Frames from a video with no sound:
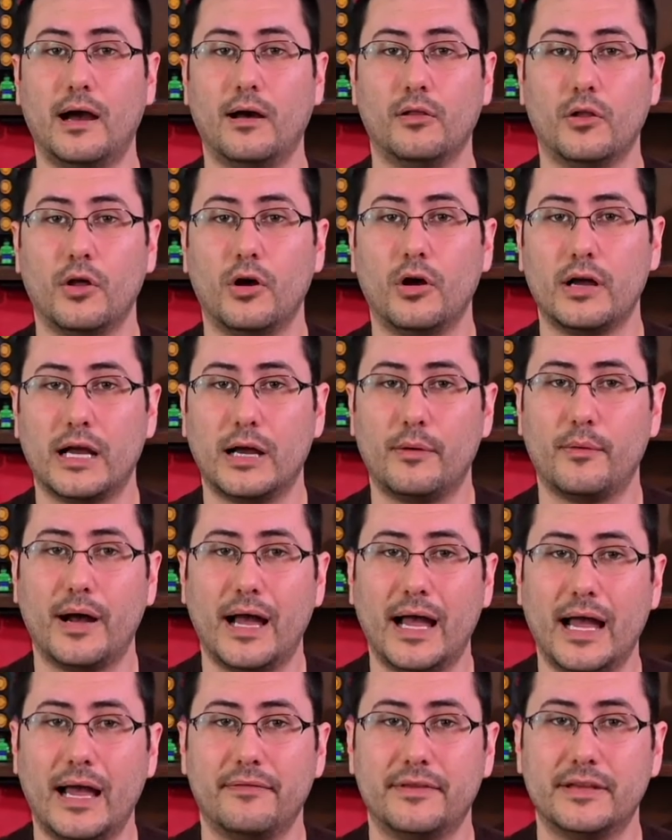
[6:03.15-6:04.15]
long I will
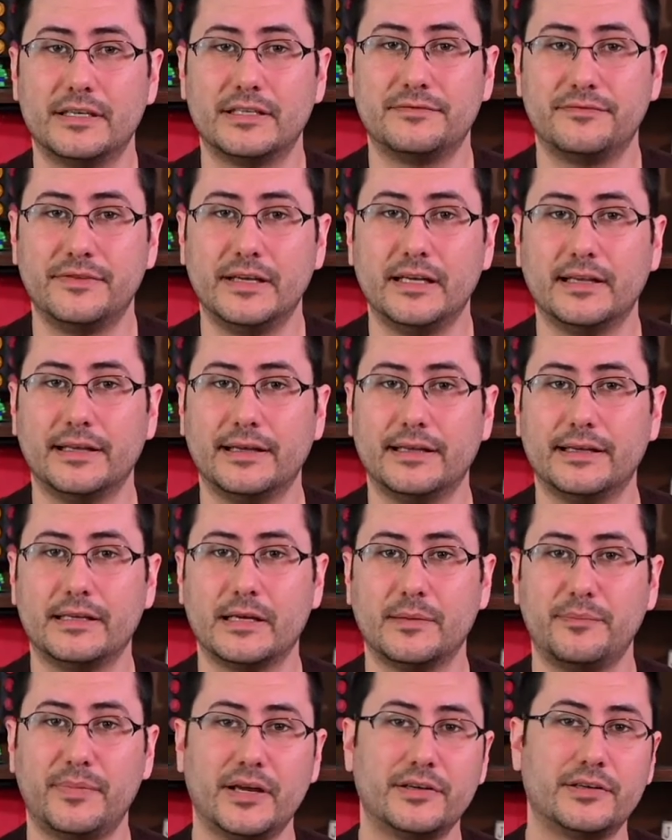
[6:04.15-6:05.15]
have this feeling
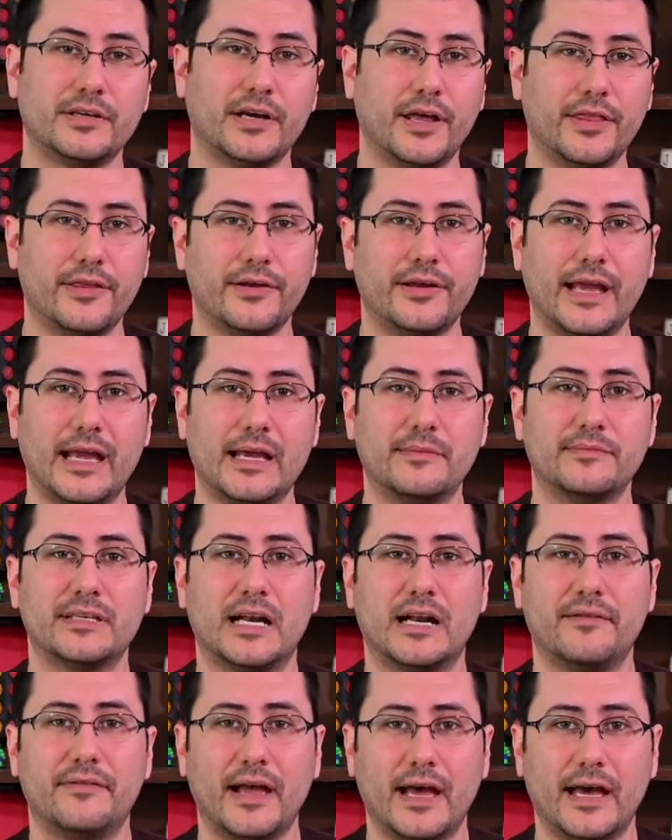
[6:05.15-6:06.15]
compared to other games that
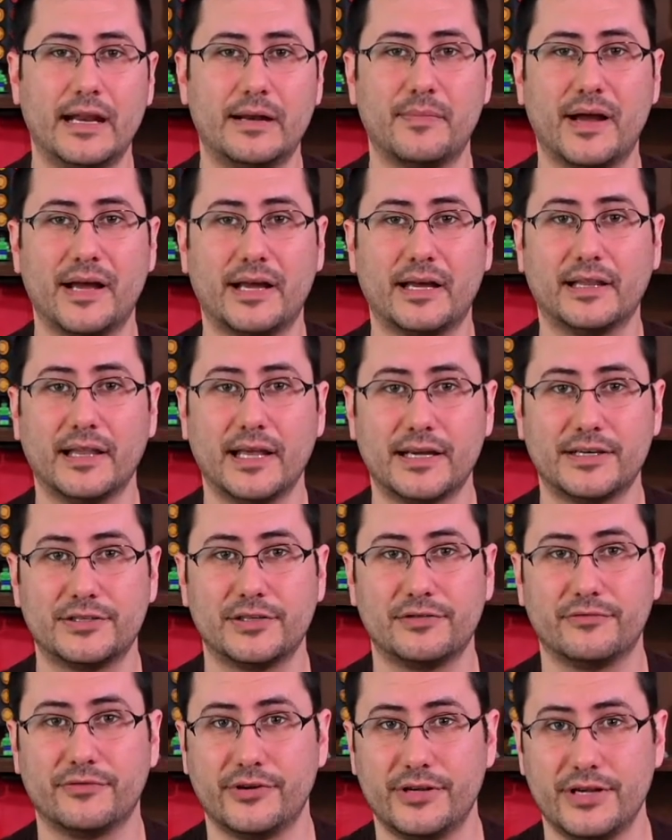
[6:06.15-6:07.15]
I've had in my
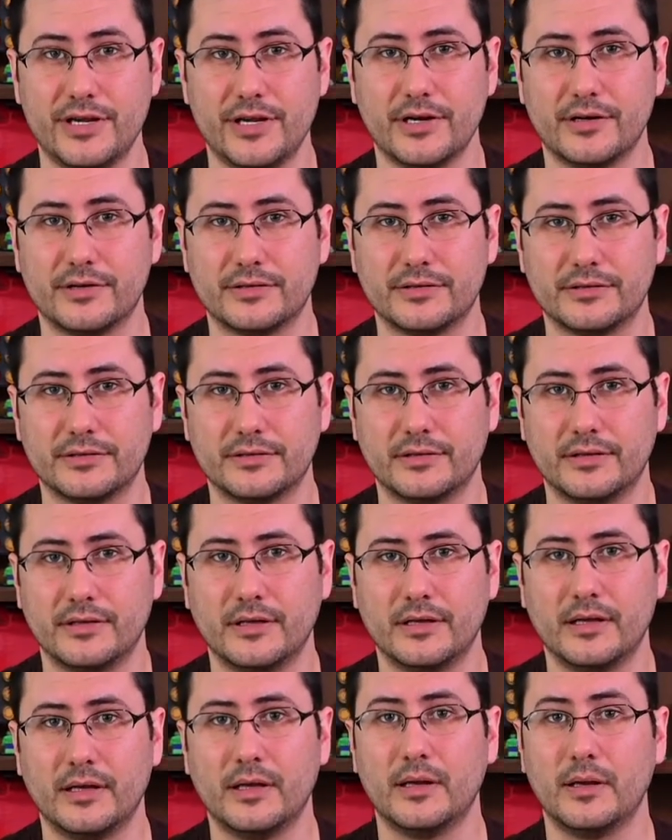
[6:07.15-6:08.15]
collection for years.
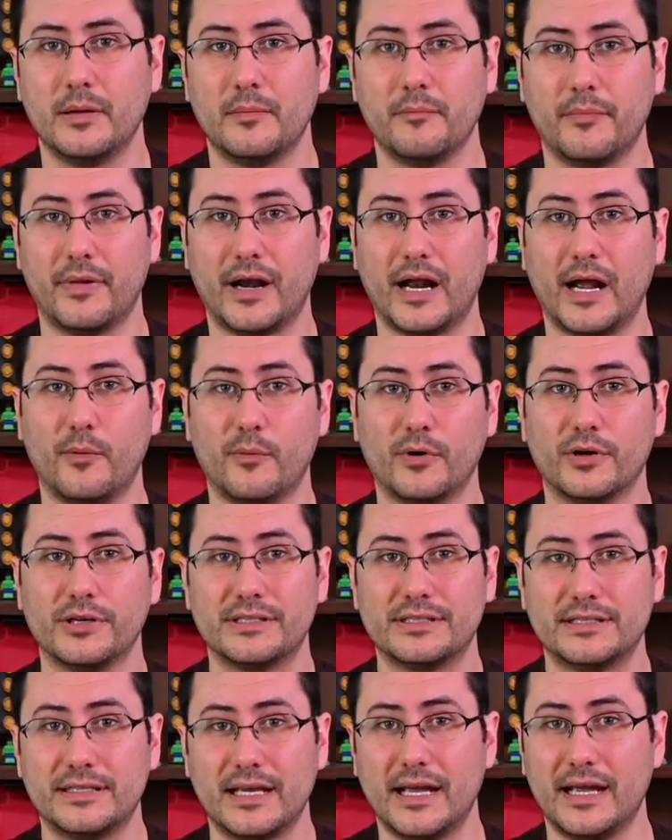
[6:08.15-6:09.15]
But I will
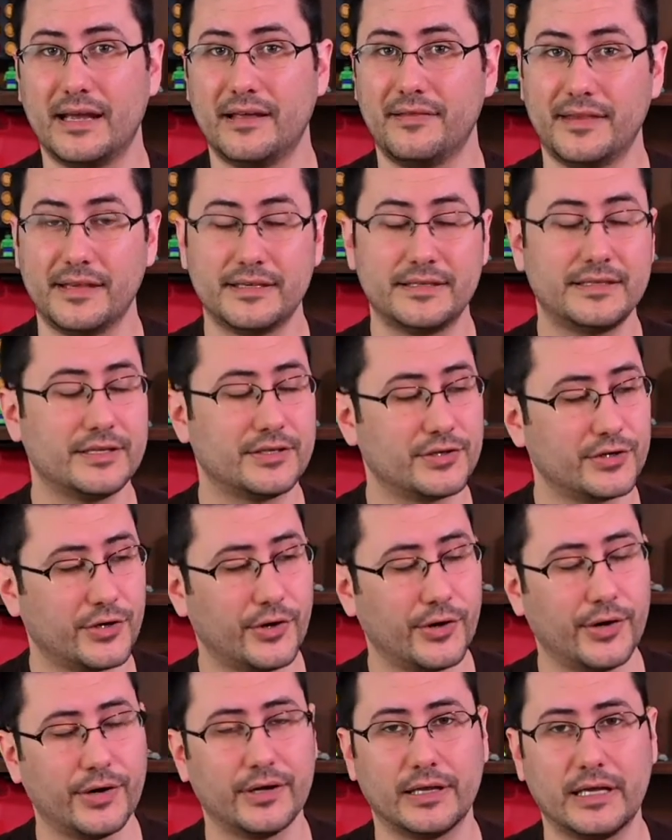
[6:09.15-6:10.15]
say this is
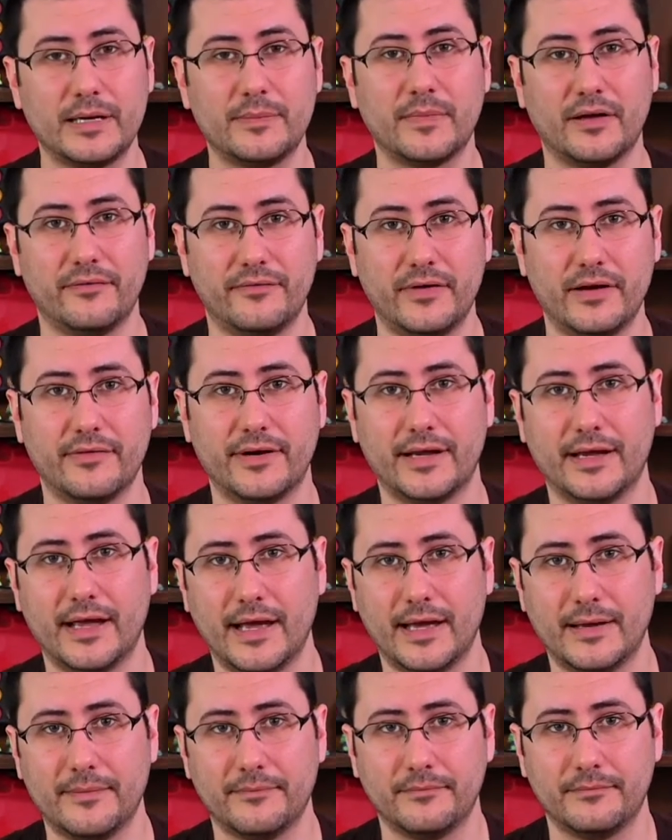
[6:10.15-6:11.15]
currently my favorite
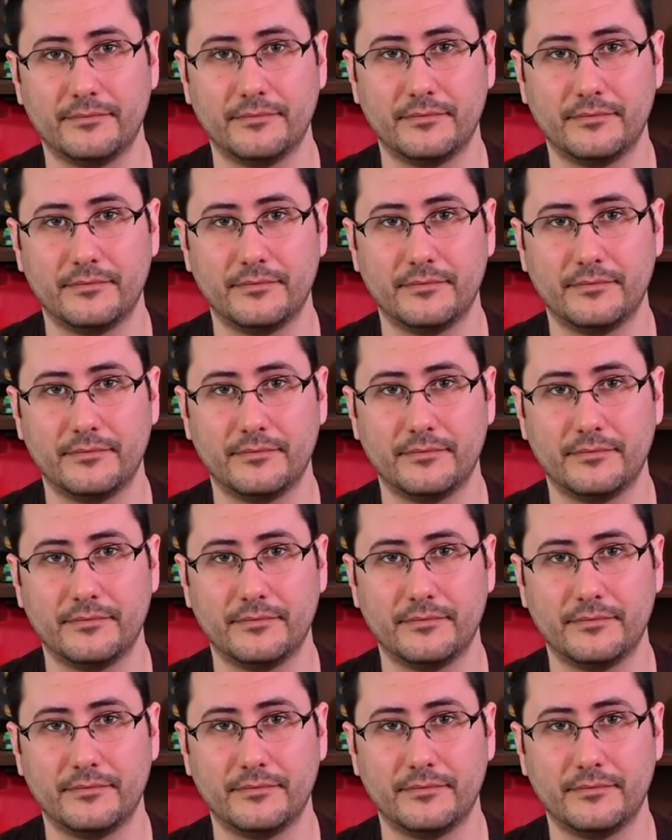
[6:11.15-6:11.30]
game,